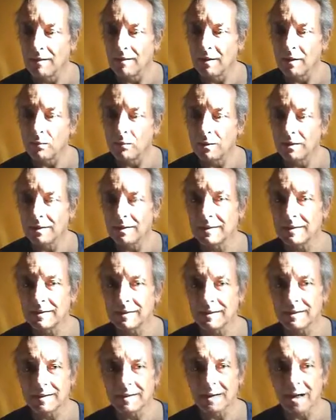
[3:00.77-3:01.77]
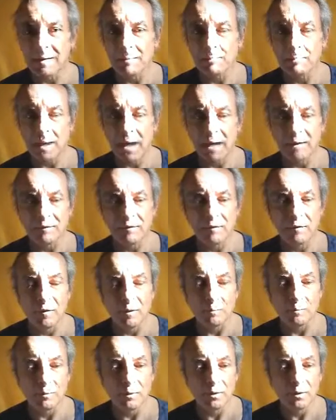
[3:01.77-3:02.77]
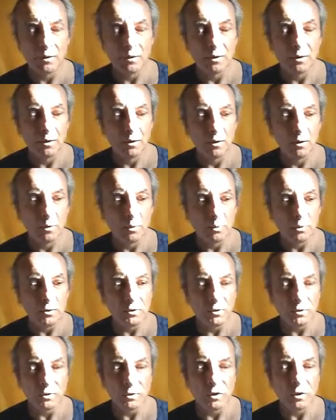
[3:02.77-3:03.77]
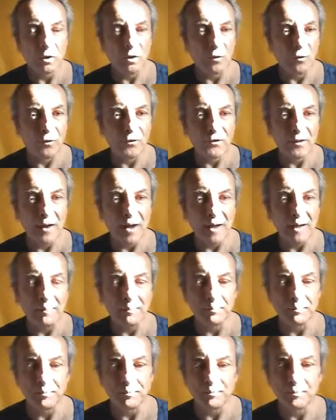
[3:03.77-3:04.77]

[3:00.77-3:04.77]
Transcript: that we to step back from. We're doing it all the time.